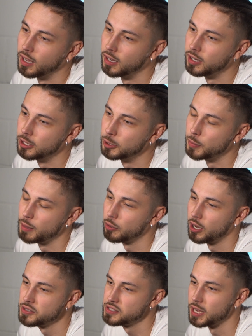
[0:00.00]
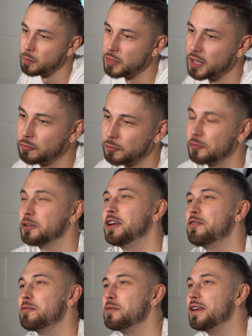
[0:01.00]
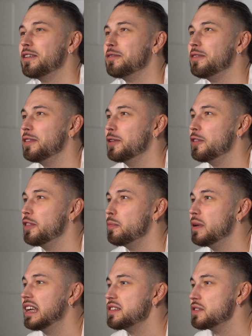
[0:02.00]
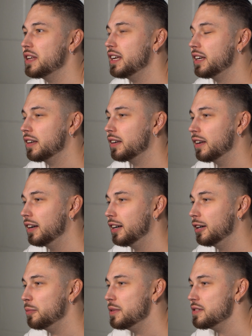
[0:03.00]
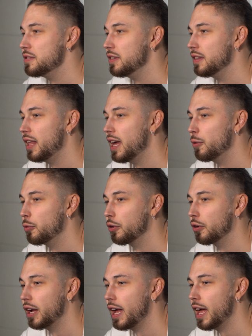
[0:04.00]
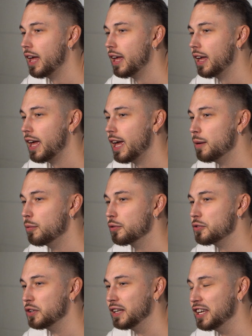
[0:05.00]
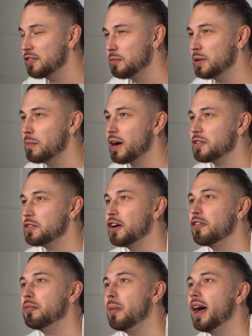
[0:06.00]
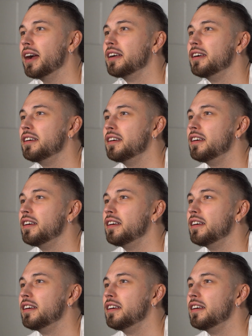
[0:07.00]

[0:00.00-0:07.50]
I'd probably say I'm thankful for giving me the biggest thing is they were able to give me myself back.